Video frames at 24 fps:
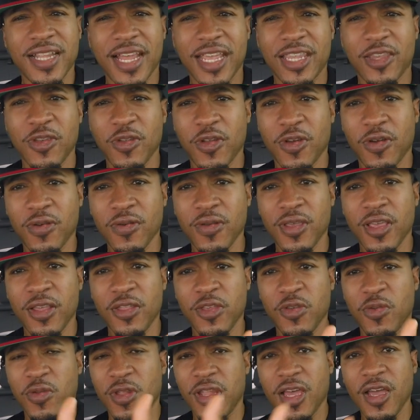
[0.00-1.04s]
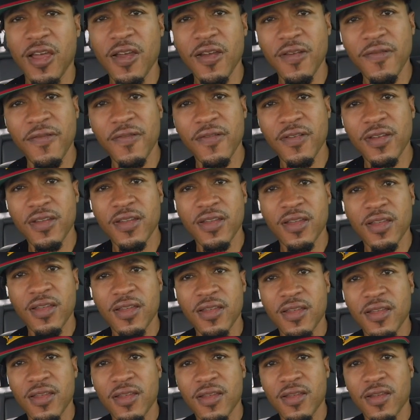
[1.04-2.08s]
Like, either you love
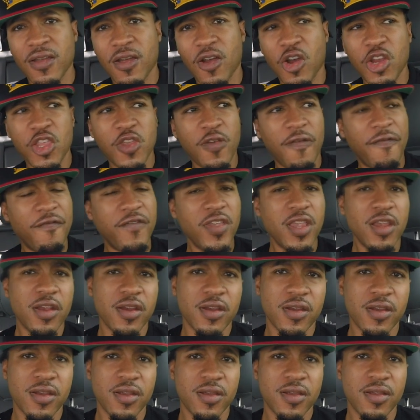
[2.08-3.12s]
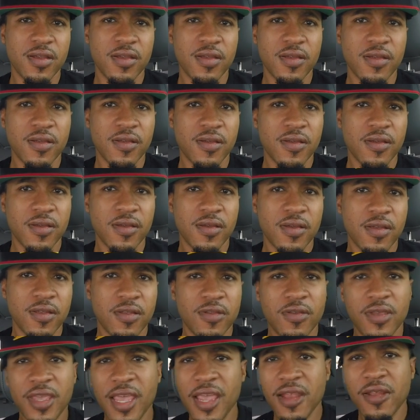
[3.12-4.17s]
or you fear.
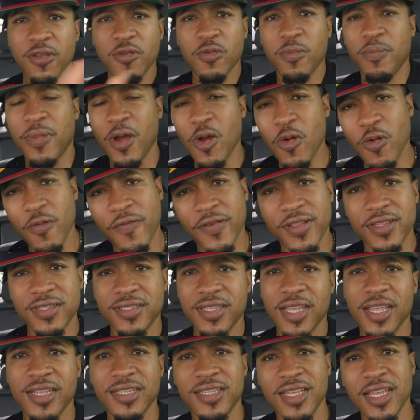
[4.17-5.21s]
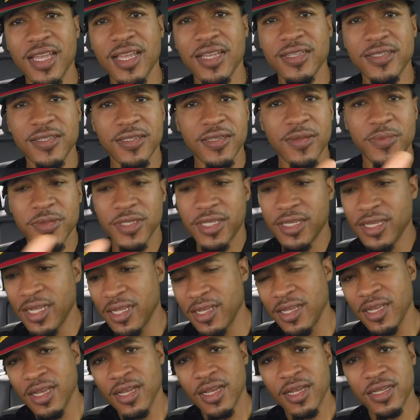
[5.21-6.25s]
You can't do both at the same time,
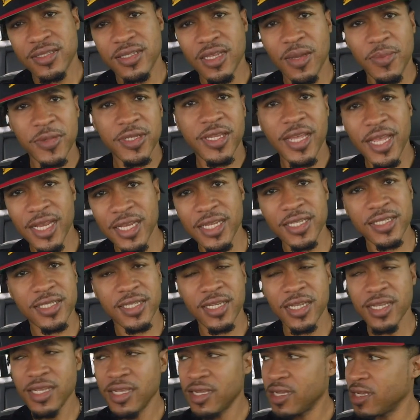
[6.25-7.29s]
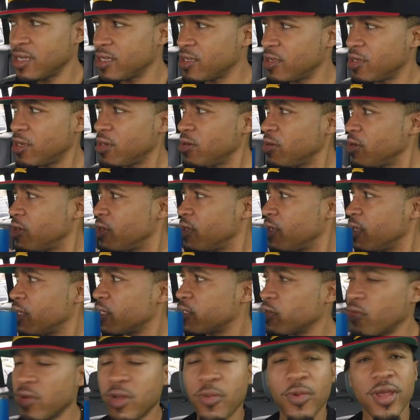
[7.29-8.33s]
simultaneously,
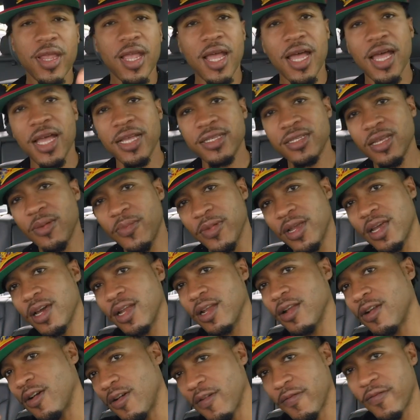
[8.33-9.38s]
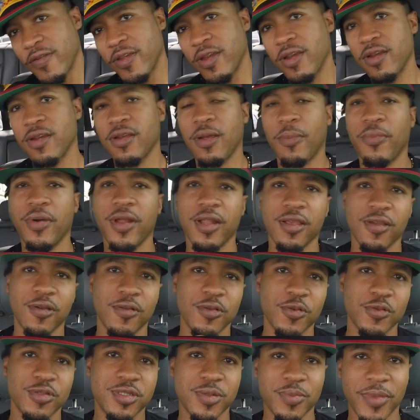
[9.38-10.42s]
So anyway, guys, I'm going to cut it off here. I'm probably going
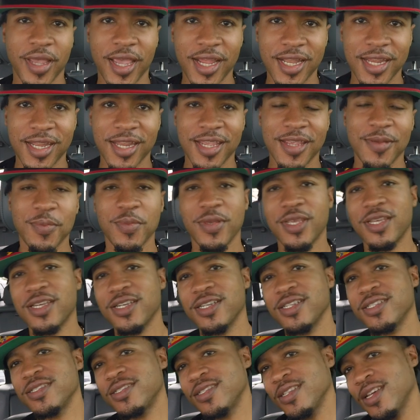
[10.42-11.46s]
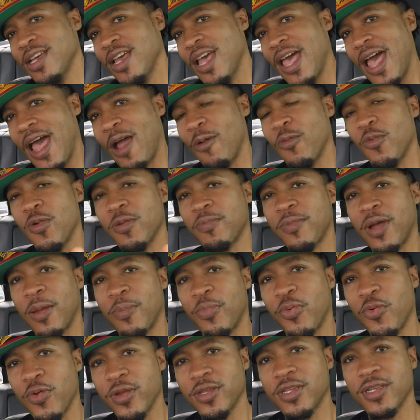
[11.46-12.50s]
to do some editing because I want my
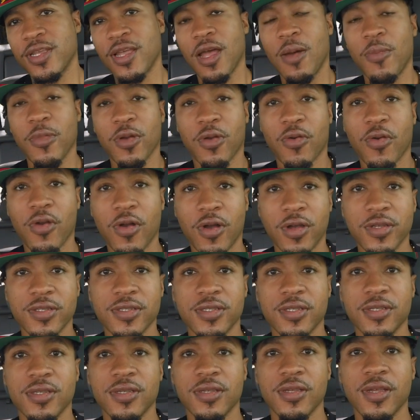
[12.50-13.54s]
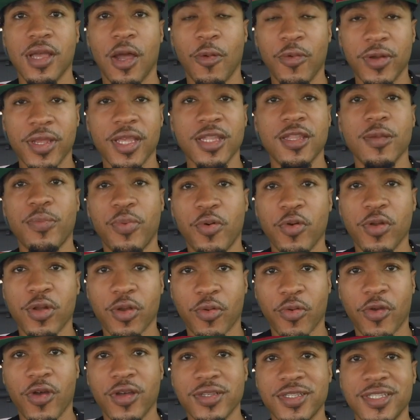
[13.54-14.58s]
point to come across. I want to get the point
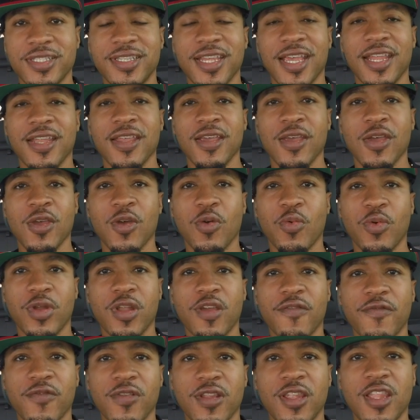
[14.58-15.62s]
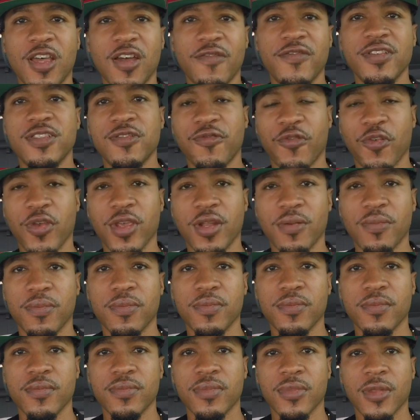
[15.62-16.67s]
across is that love is freedom.
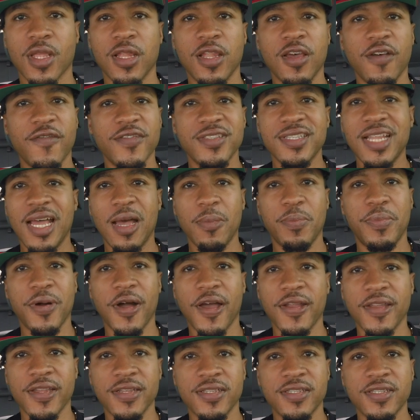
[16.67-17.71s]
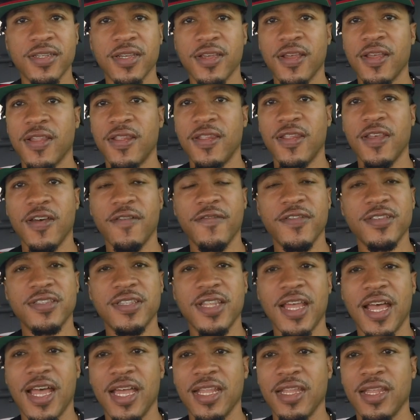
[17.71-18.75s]
Love is not bondage. Love is
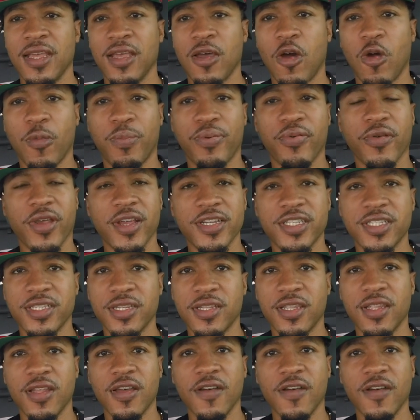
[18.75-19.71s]
not oppression.